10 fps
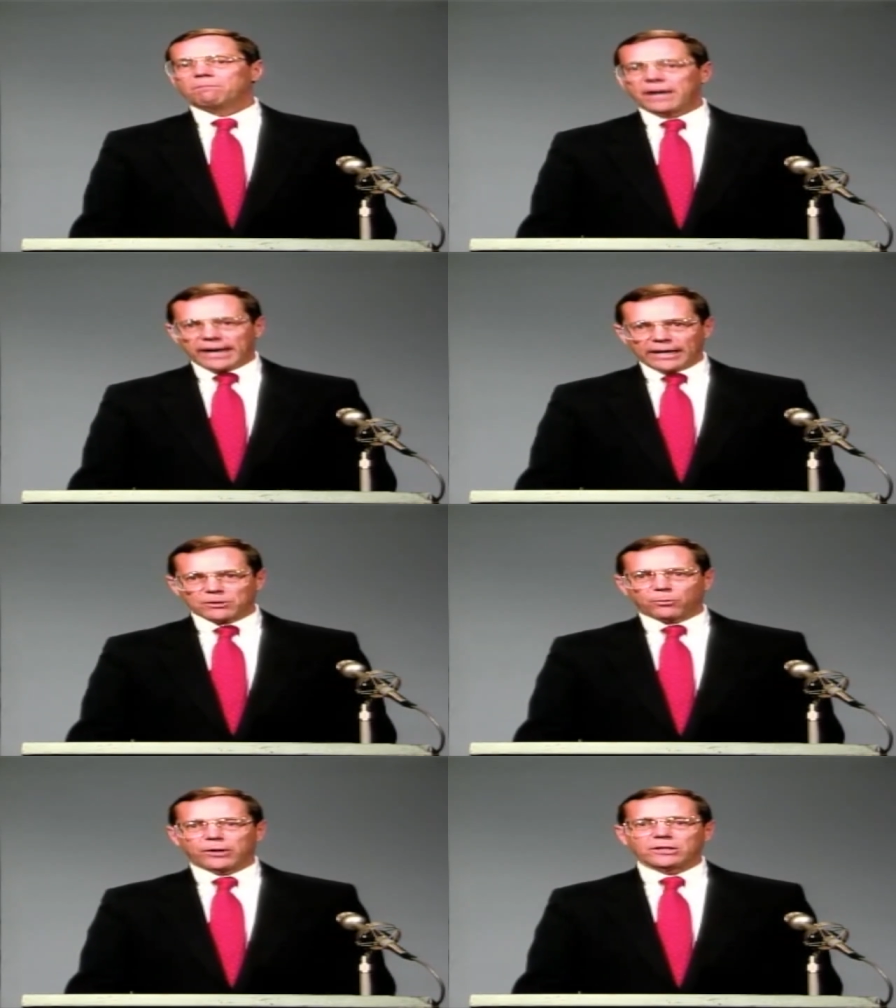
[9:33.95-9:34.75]
Bad
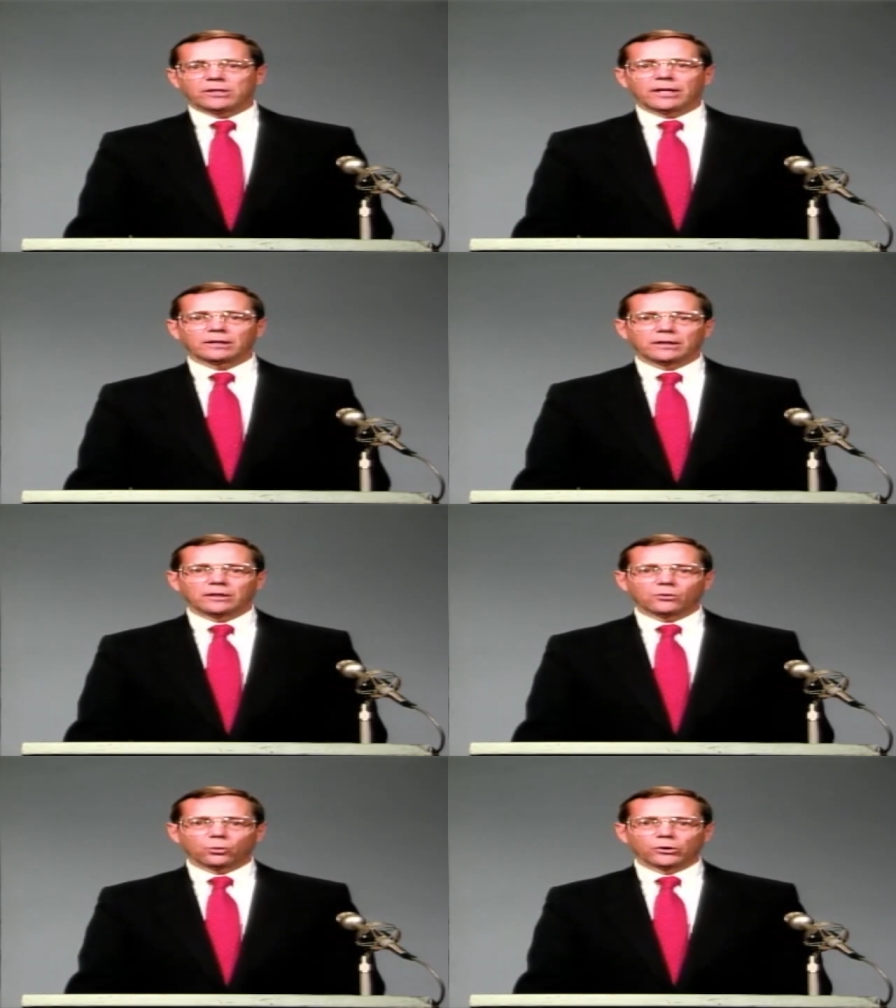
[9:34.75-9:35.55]
spray
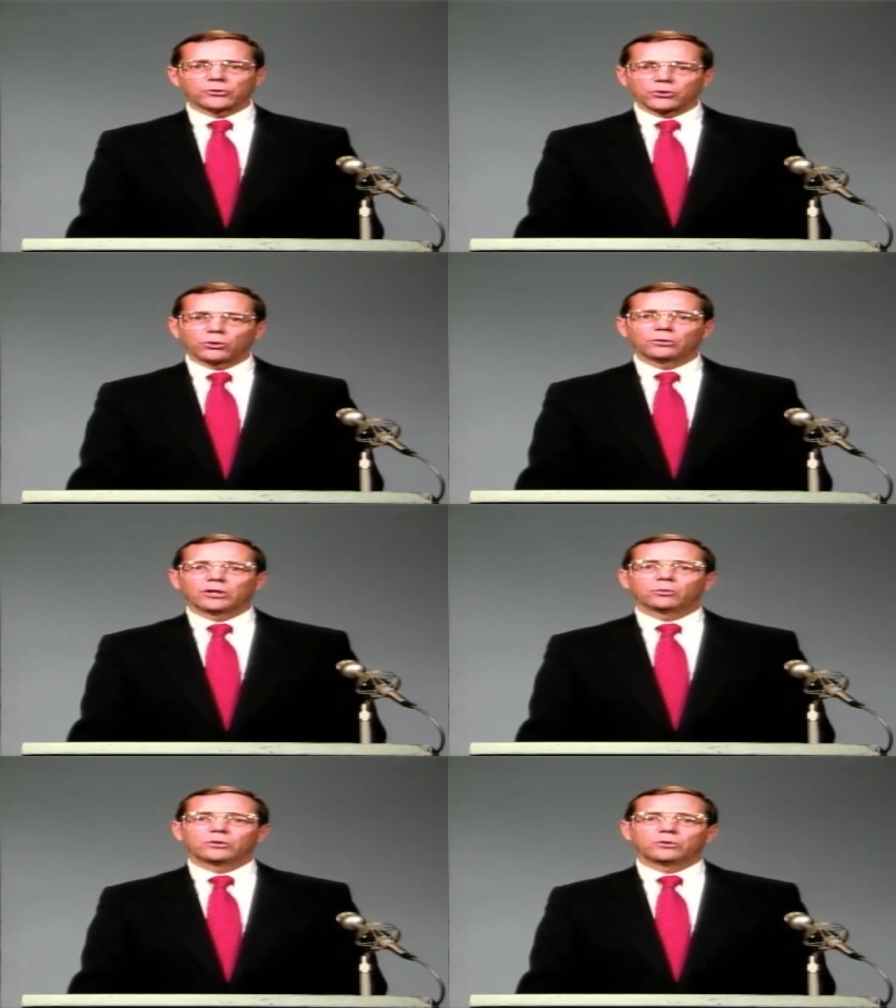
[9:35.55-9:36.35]
technique will
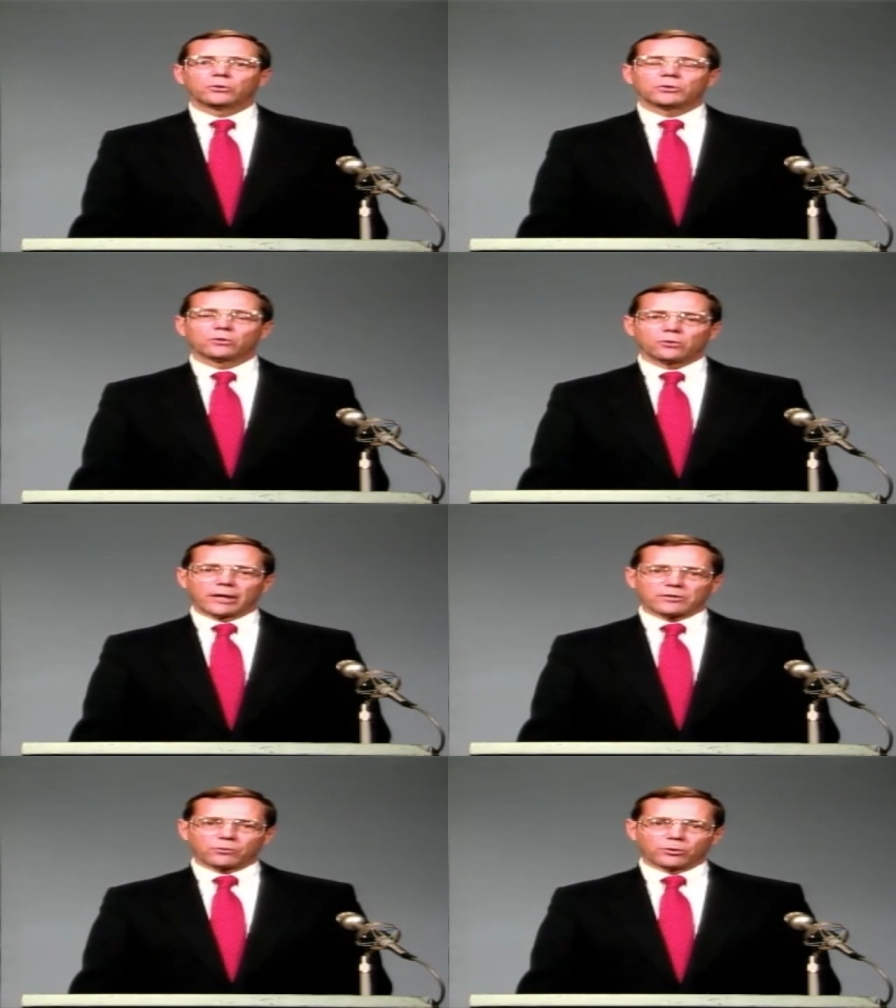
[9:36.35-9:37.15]
certainly reduce the
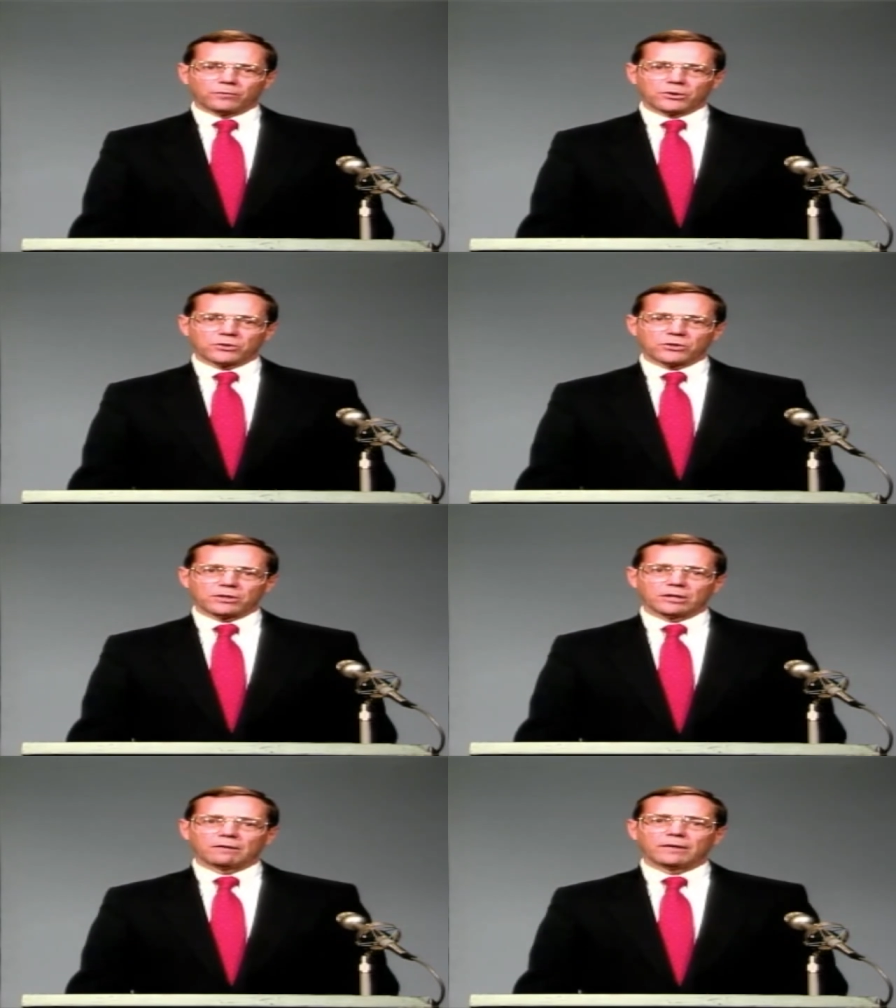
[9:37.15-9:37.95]
transfer
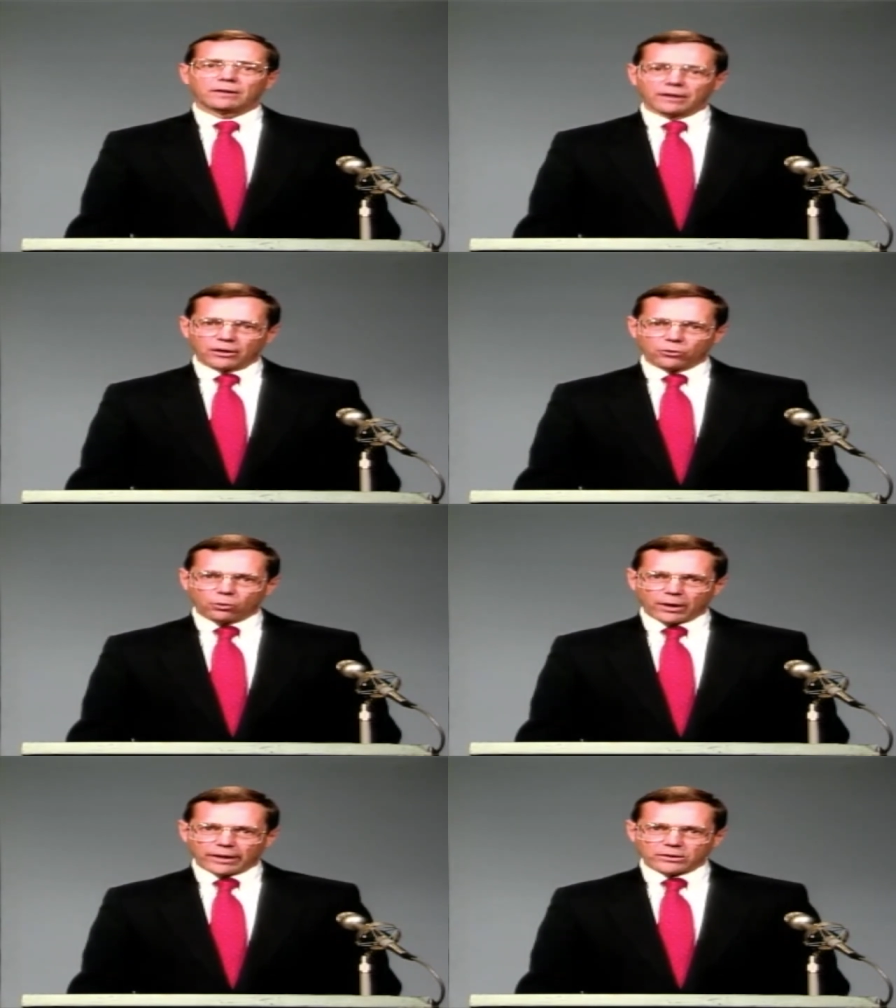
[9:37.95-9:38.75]
efficiency of an
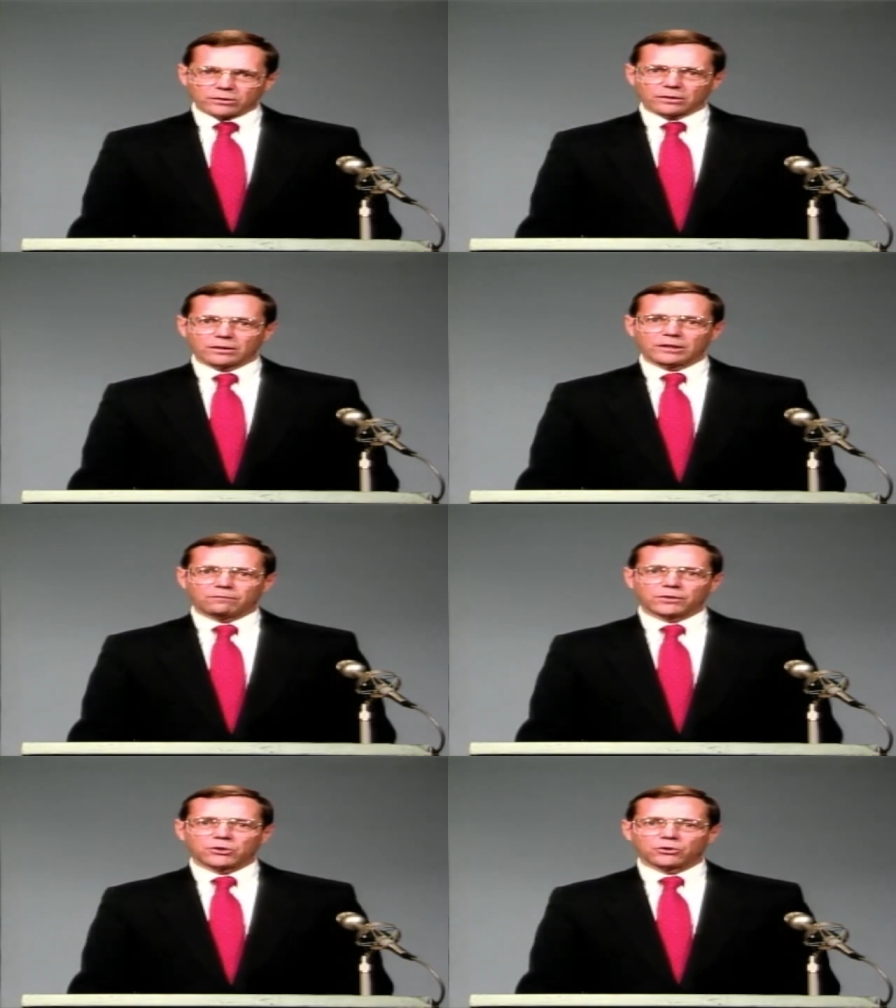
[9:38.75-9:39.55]
otherwise
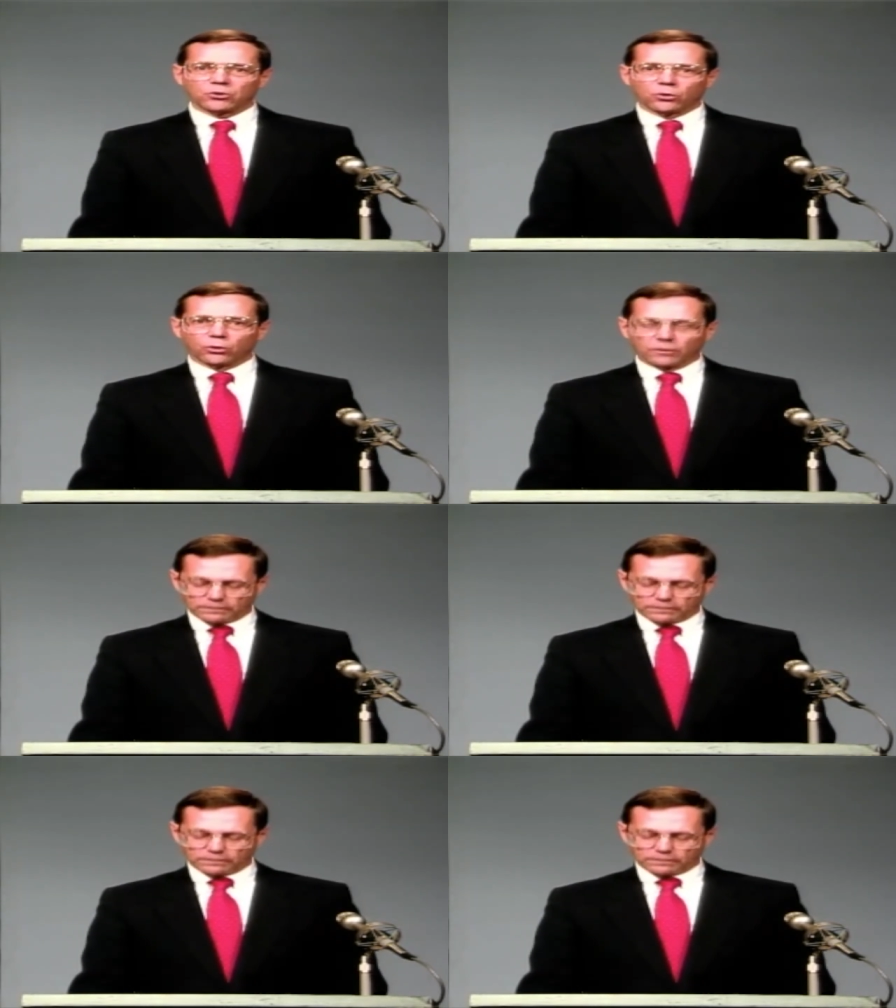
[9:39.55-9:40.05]
efficient tool.